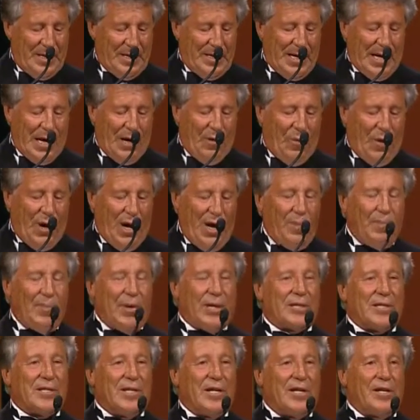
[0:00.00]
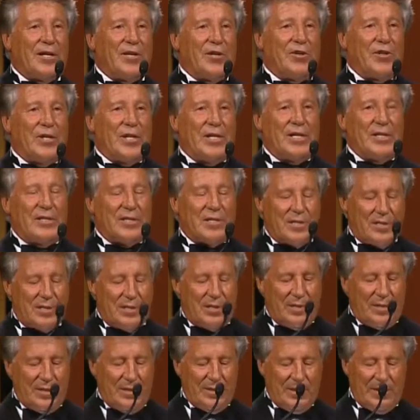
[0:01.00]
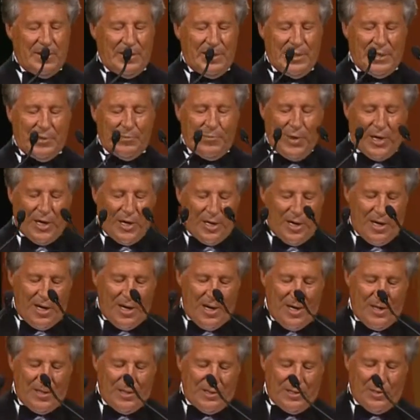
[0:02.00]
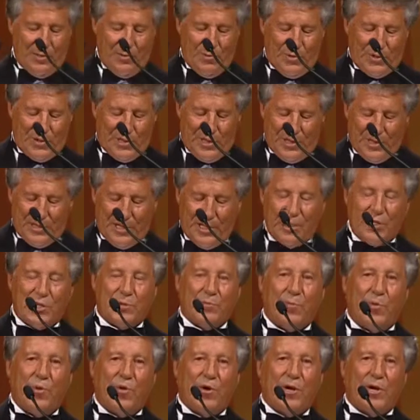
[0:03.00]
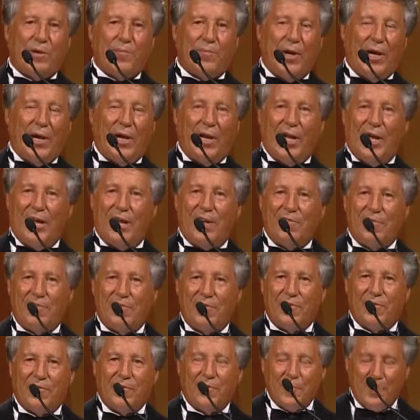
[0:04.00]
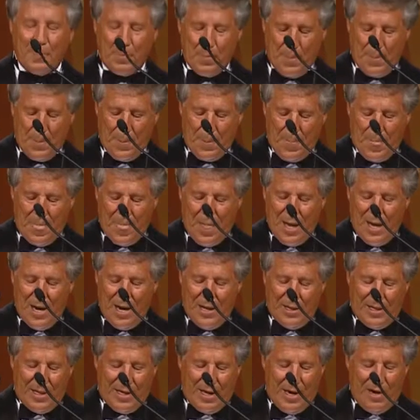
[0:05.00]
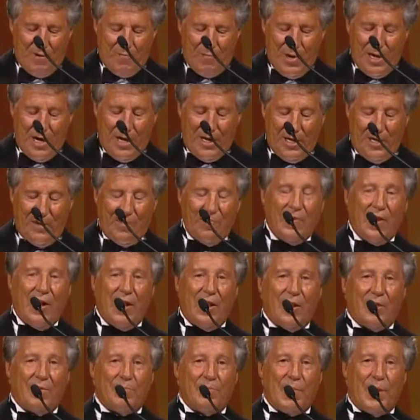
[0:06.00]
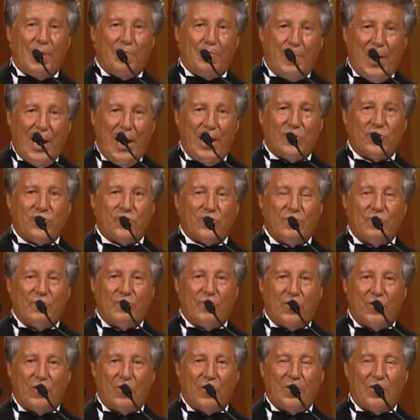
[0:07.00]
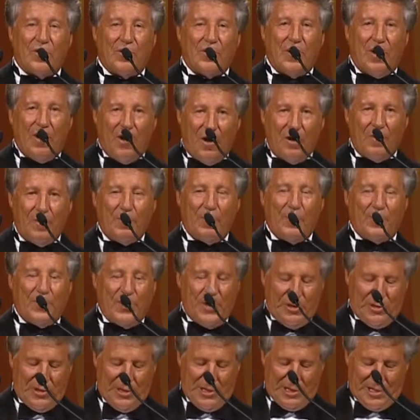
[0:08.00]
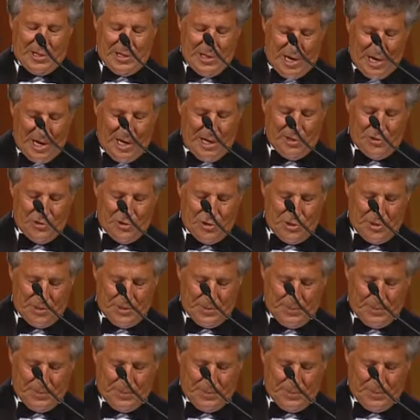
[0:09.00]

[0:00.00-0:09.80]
Now, why am I telling you this? It's because it was at this point in my life that I really developed my passion for automobile technology.